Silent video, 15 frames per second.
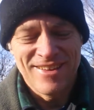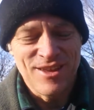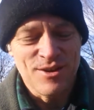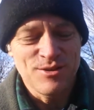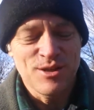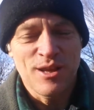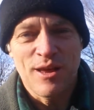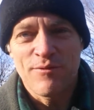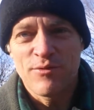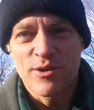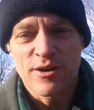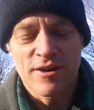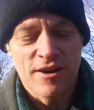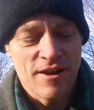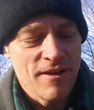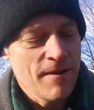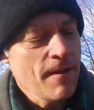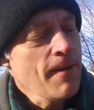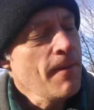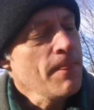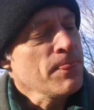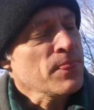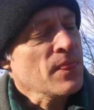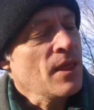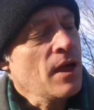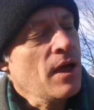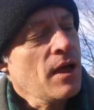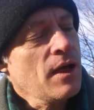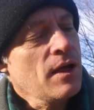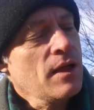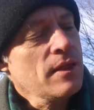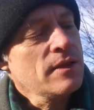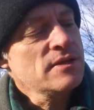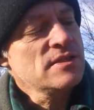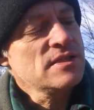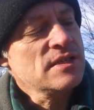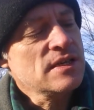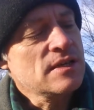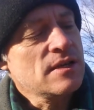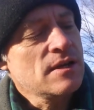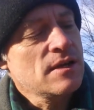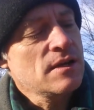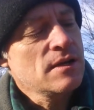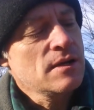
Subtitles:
Don't you love dirt? Let's see.